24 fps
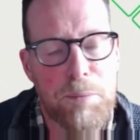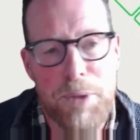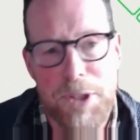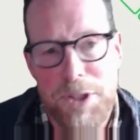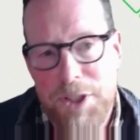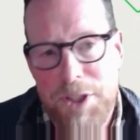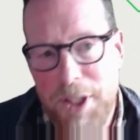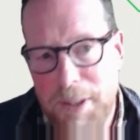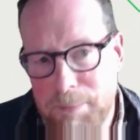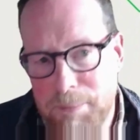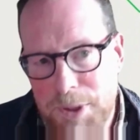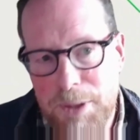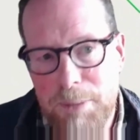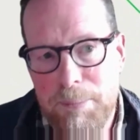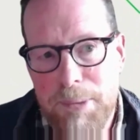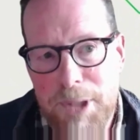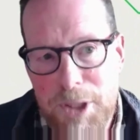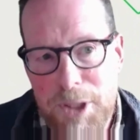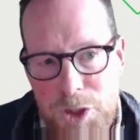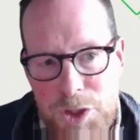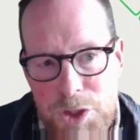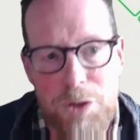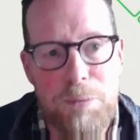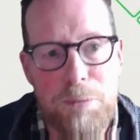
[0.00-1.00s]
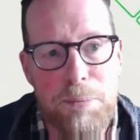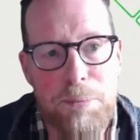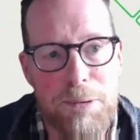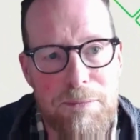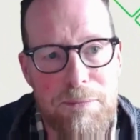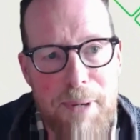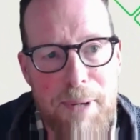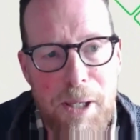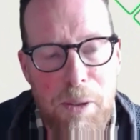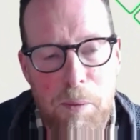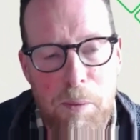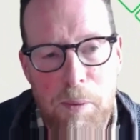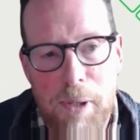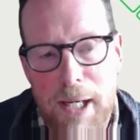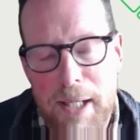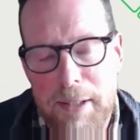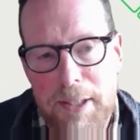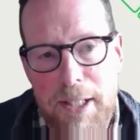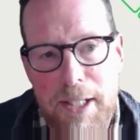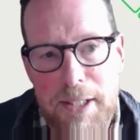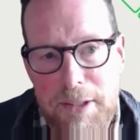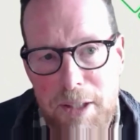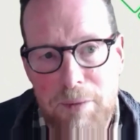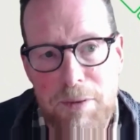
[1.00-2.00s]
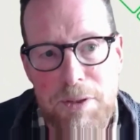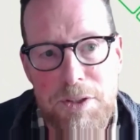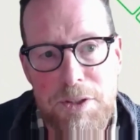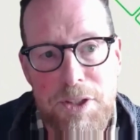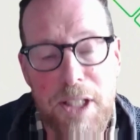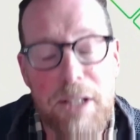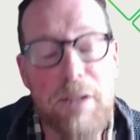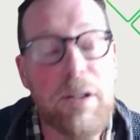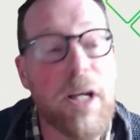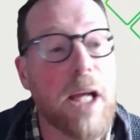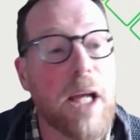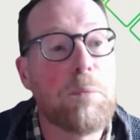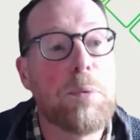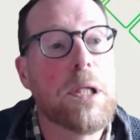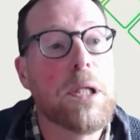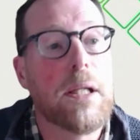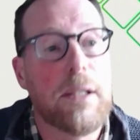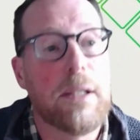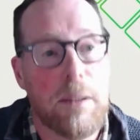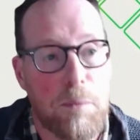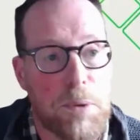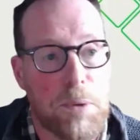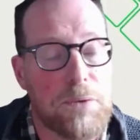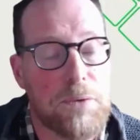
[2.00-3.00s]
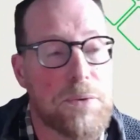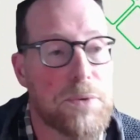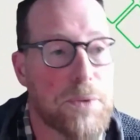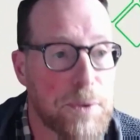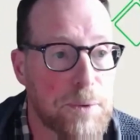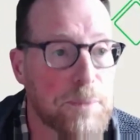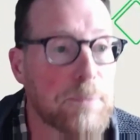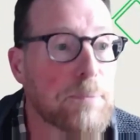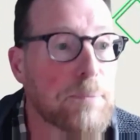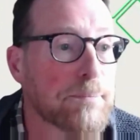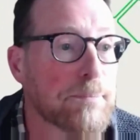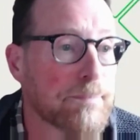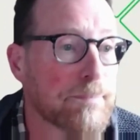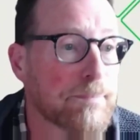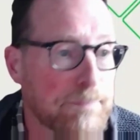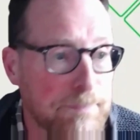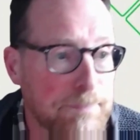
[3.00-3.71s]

which seems to be a soup of malware, then you can say, okay, we'll let that one through.